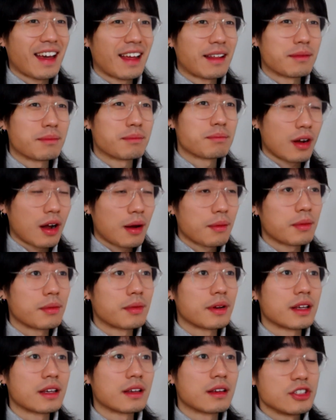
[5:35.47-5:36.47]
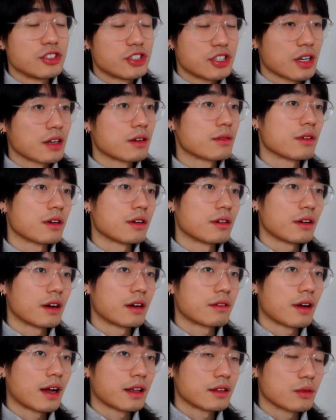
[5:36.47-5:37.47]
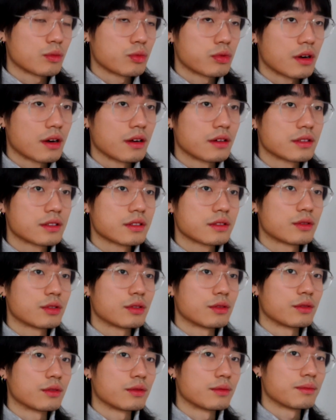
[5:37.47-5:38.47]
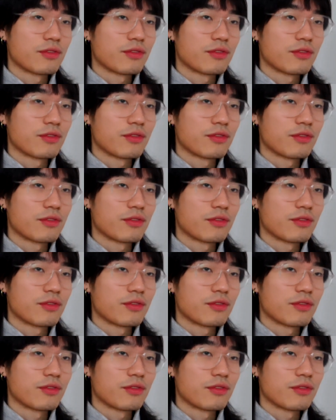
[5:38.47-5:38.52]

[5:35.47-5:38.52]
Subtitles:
and probably in general around the world to